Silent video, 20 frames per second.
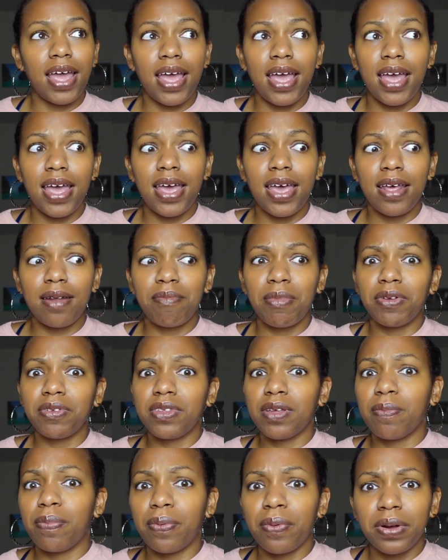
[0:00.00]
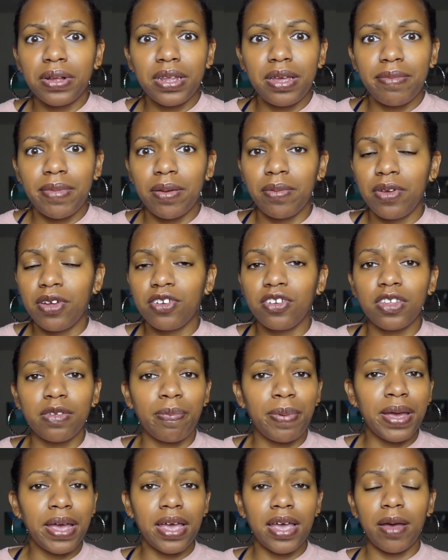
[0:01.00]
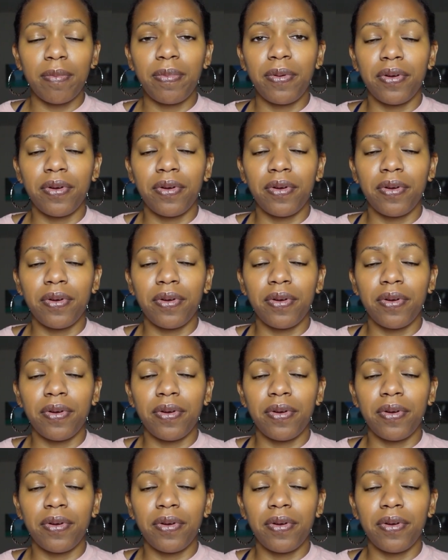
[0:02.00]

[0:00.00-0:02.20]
And most importantly, maybe you're just picking up